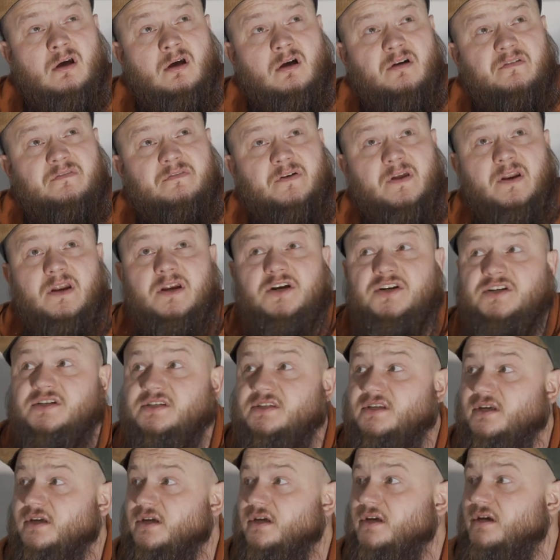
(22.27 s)

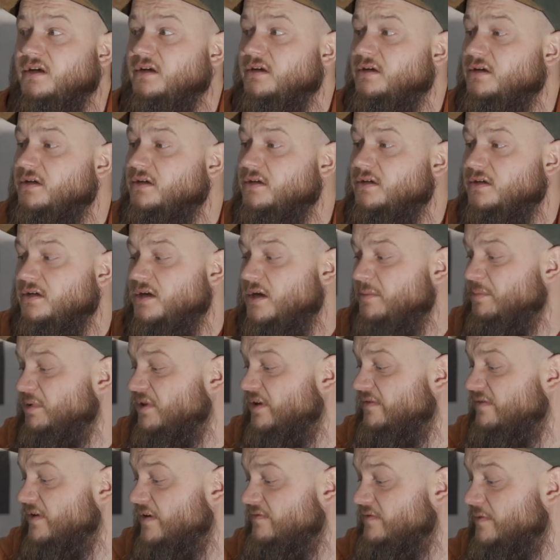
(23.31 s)
Finished a couple
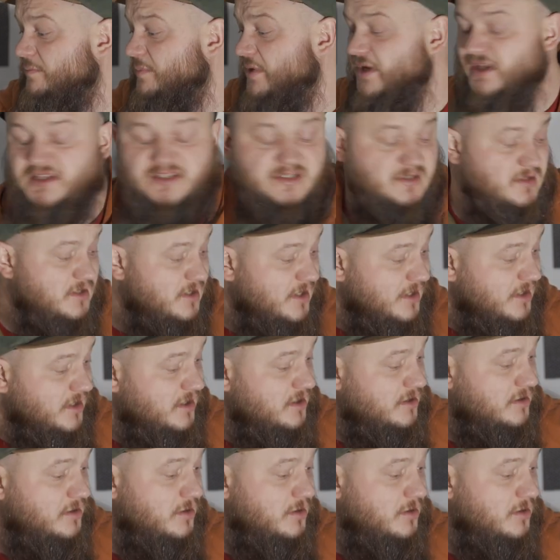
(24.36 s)
of other bits like